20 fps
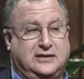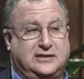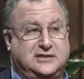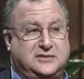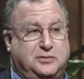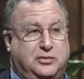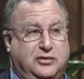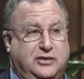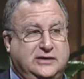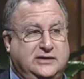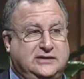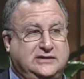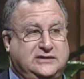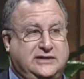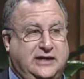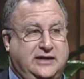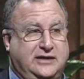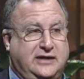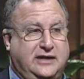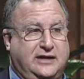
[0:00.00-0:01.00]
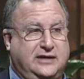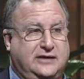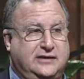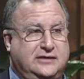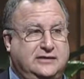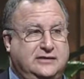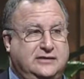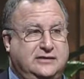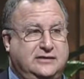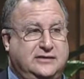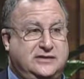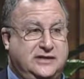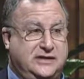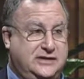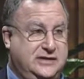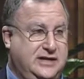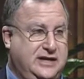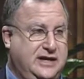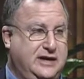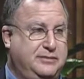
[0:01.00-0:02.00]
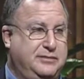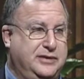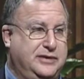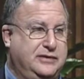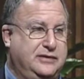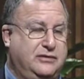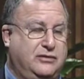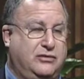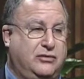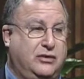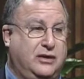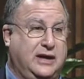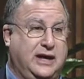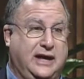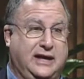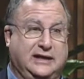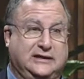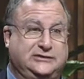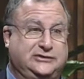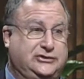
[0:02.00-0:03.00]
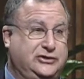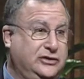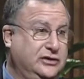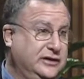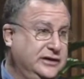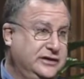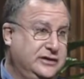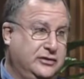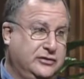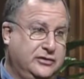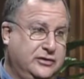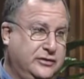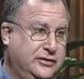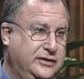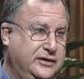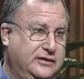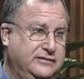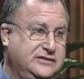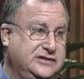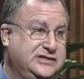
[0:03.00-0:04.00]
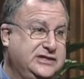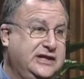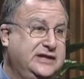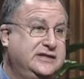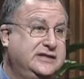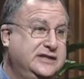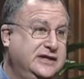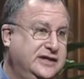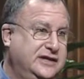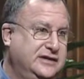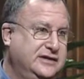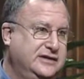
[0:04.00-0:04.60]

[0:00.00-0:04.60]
this point to say that it didn't happen, and I certainly don't know enough to say it did.